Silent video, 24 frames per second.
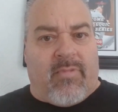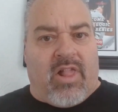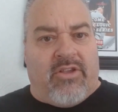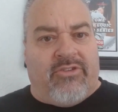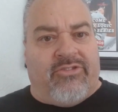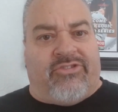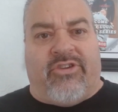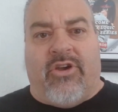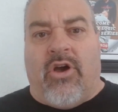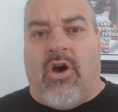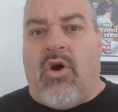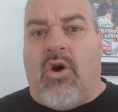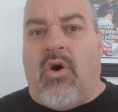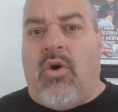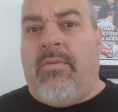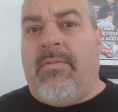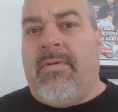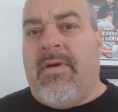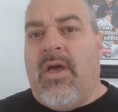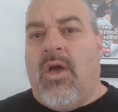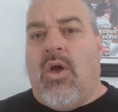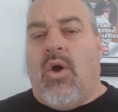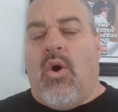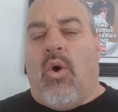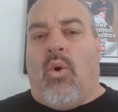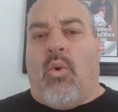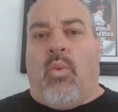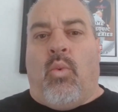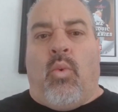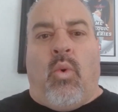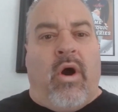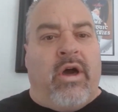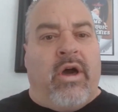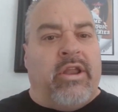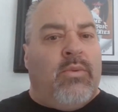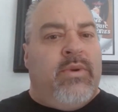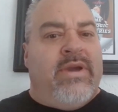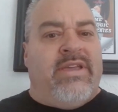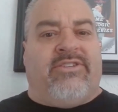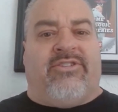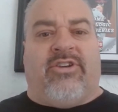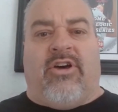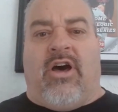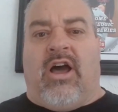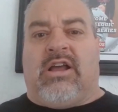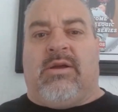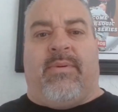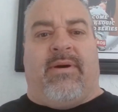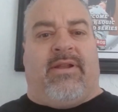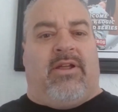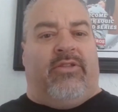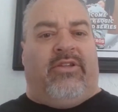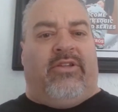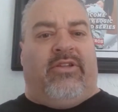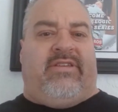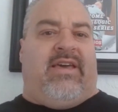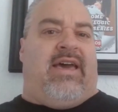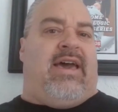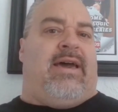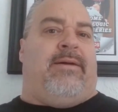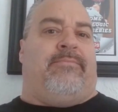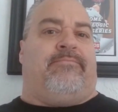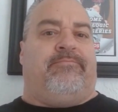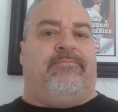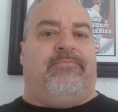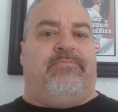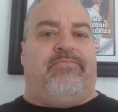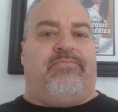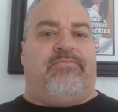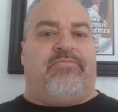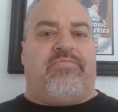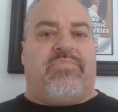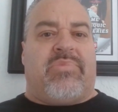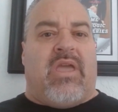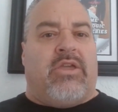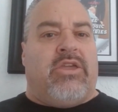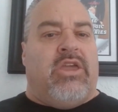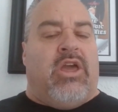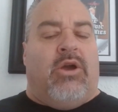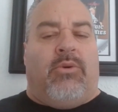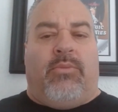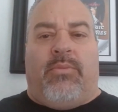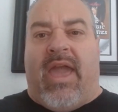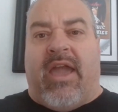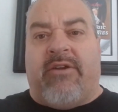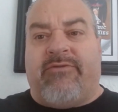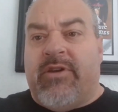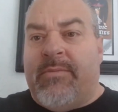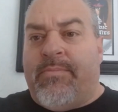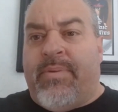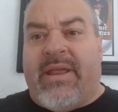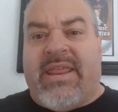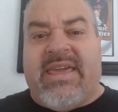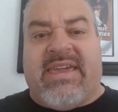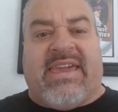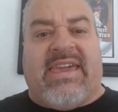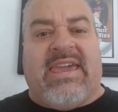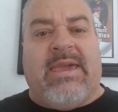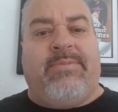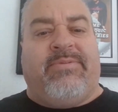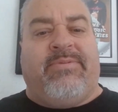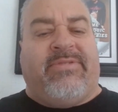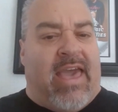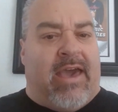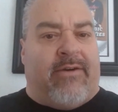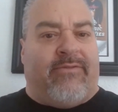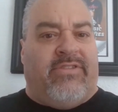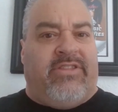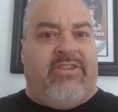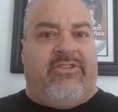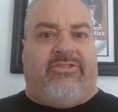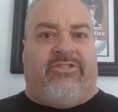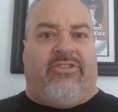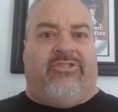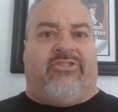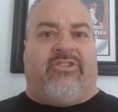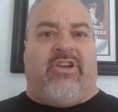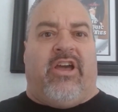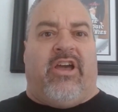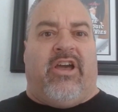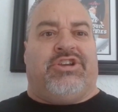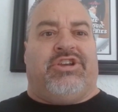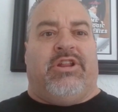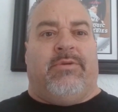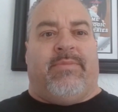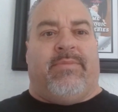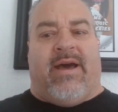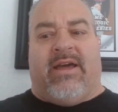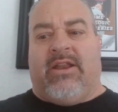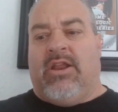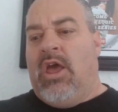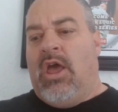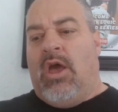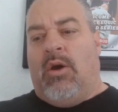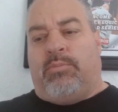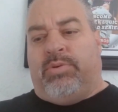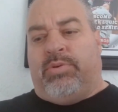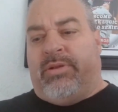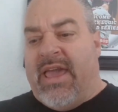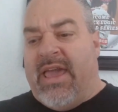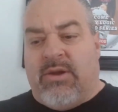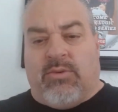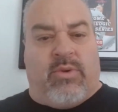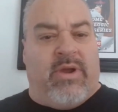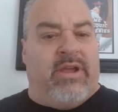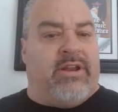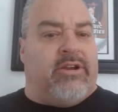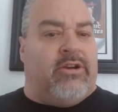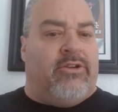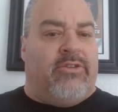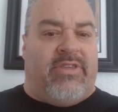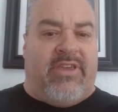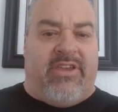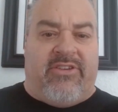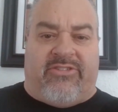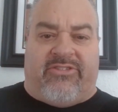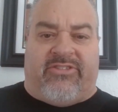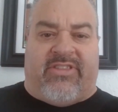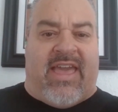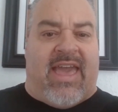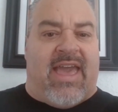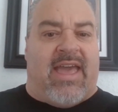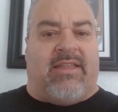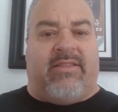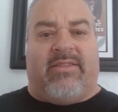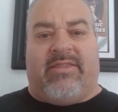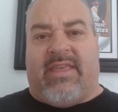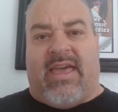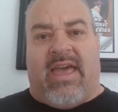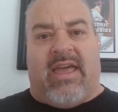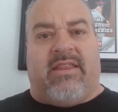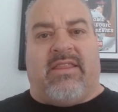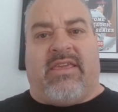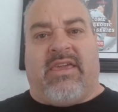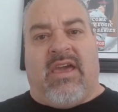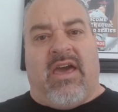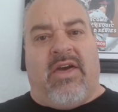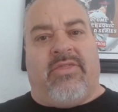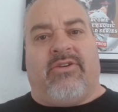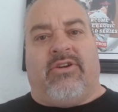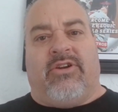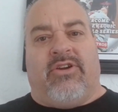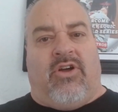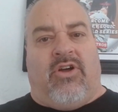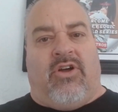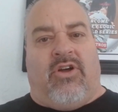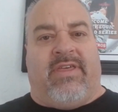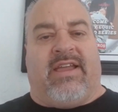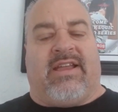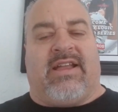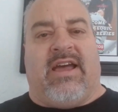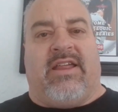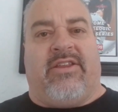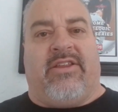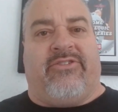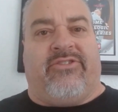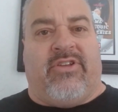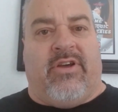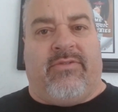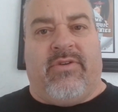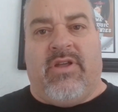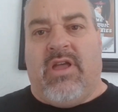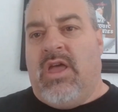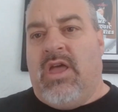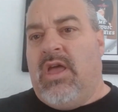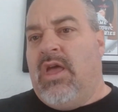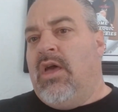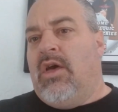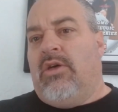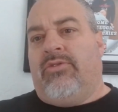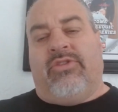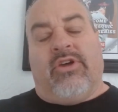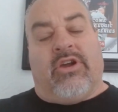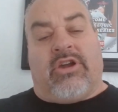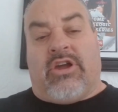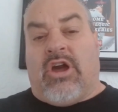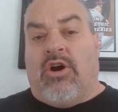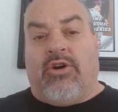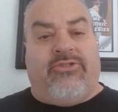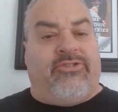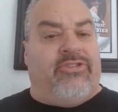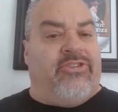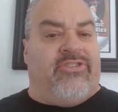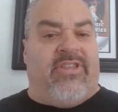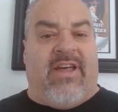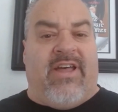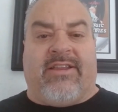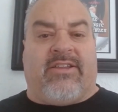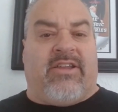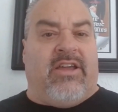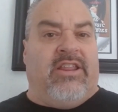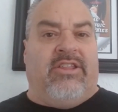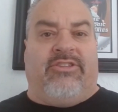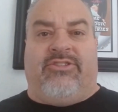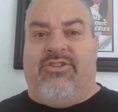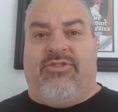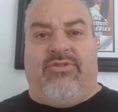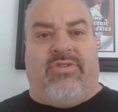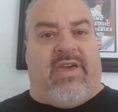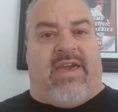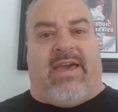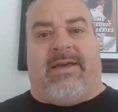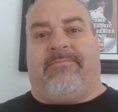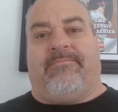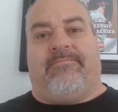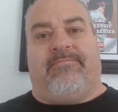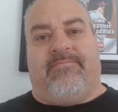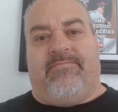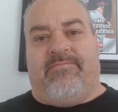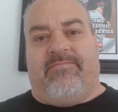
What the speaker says: So what do we talk about all the time? You know, everybody keeps having this discussion about play Ritter, this, that, and the other, and all that kind of stuff. The coach is not going to do that.